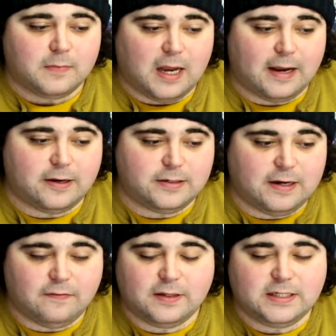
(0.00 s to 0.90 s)
I could
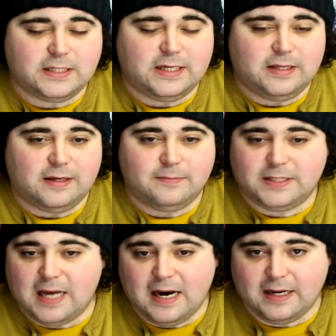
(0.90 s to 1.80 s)
definitely see them
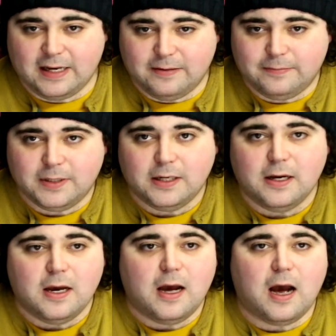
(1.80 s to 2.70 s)
signing him.
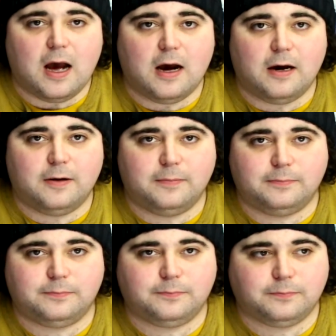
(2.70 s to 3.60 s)

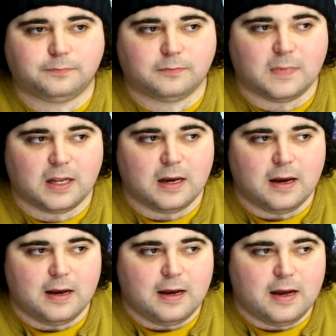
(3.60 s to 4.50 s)

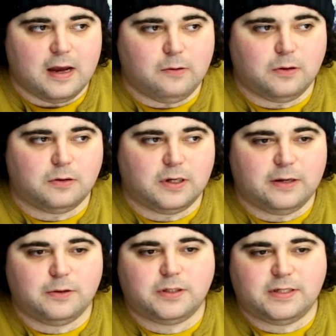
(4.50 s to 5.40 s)
It
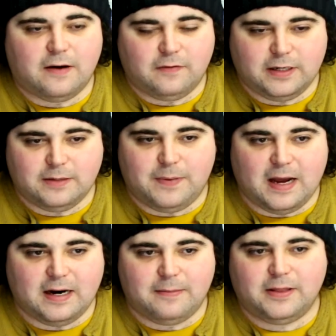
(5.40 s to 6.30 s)
would definitely
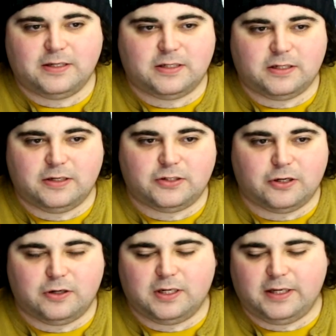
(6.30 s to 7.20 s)
depend. I mean, there's
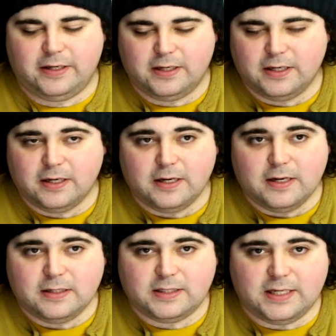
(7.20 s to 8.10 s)
certainly
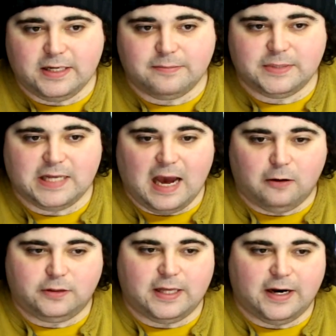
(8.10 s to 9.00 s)
teams
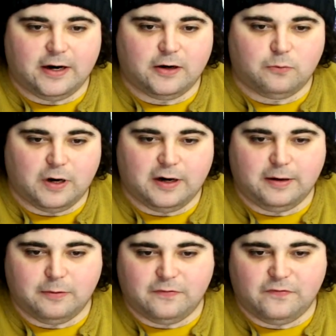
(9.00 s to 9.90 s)
out there where
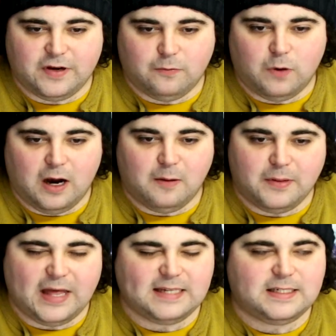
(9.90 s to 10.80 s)
he would fit well,
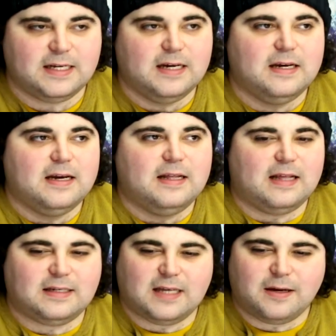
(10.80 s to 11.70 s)
but that's
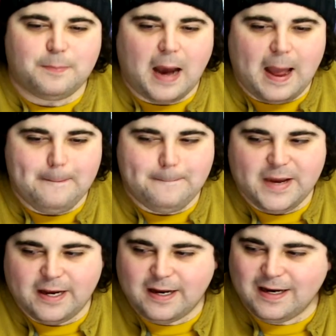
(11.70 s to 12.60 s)
like my
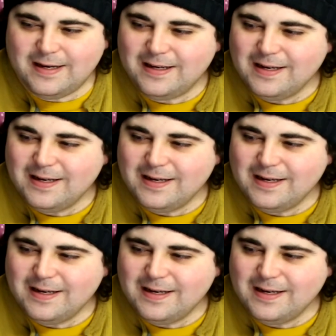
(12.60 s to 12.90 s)
big